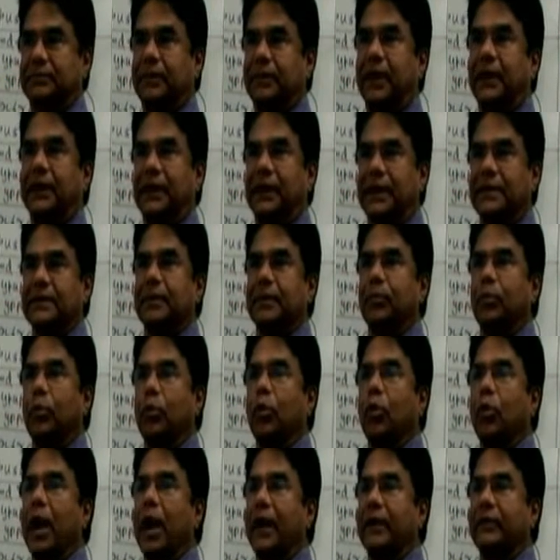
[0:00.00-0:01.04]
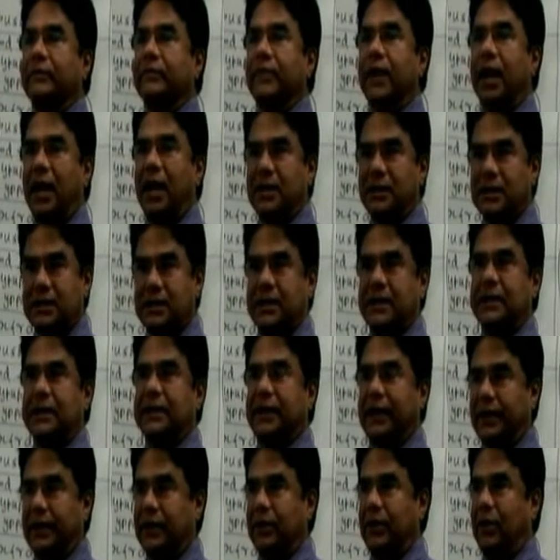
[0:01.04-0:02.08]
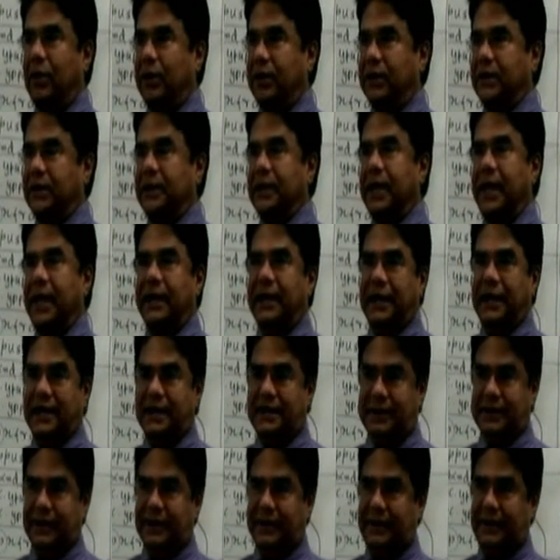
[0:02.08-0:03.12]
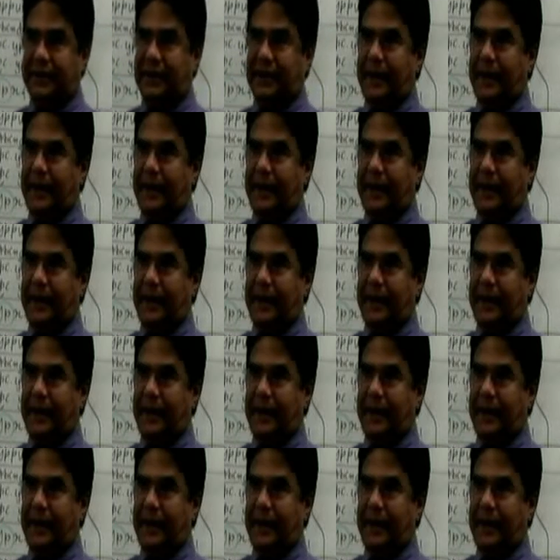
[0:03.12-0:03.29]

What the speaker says: but it's a more advanced technology than NIS.